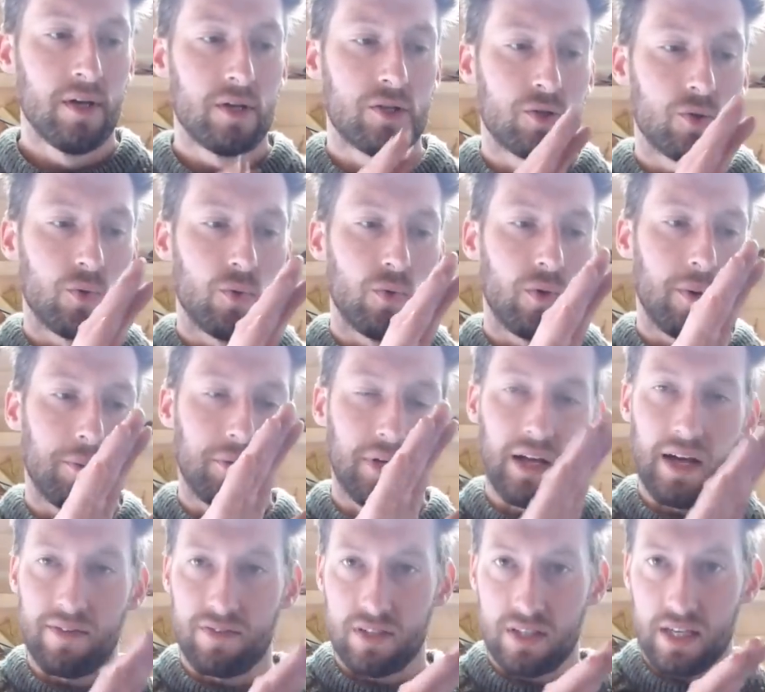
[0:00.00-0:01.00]
So I'm going
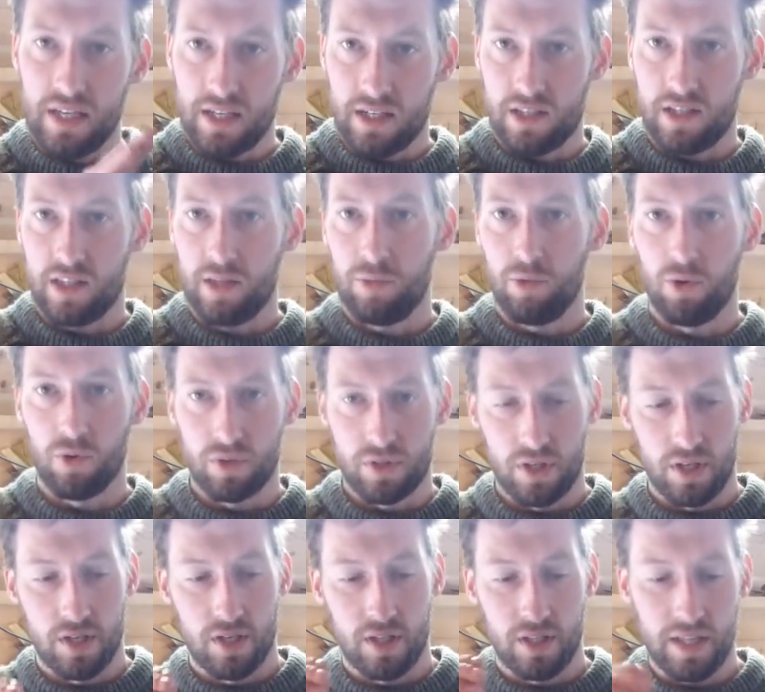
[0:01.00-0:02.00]
to have to take it to the
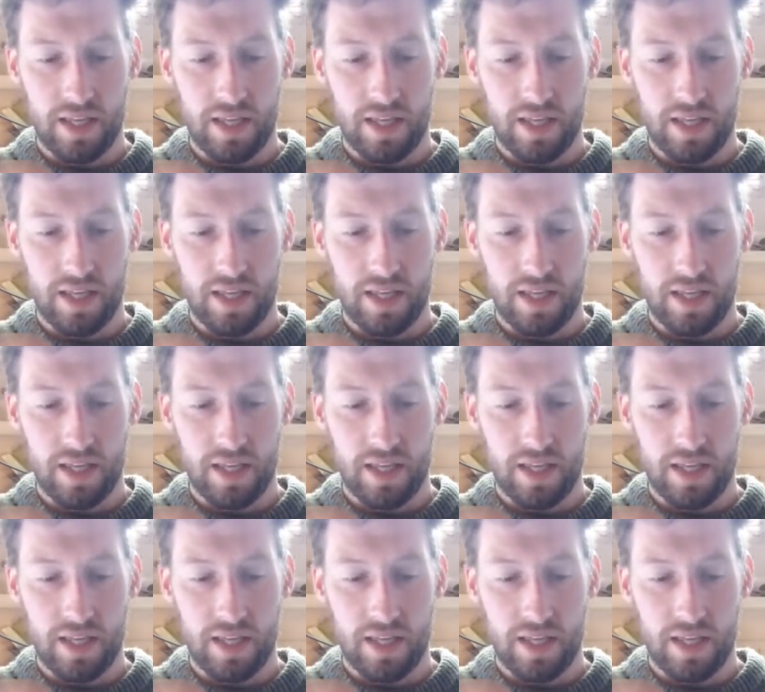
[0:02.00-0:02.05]
boat,